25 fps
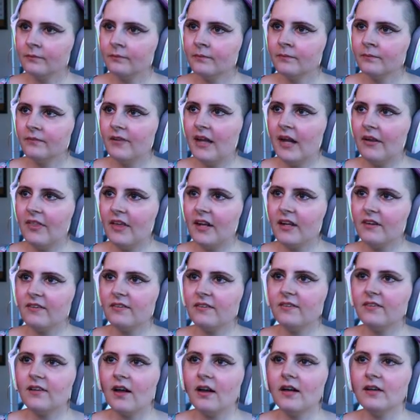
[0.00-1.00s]
Now that it's
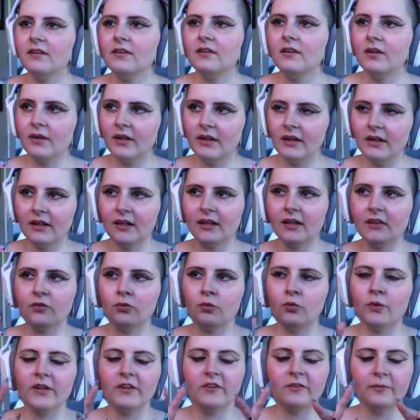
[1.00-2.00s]
stunned, it gets
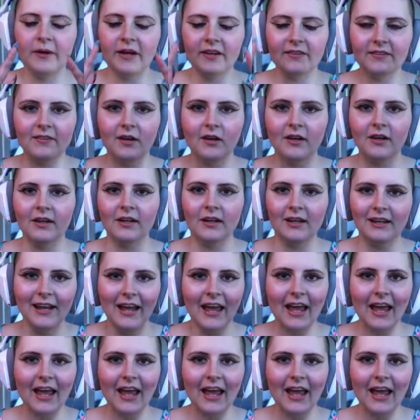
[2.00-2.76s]
weak spots on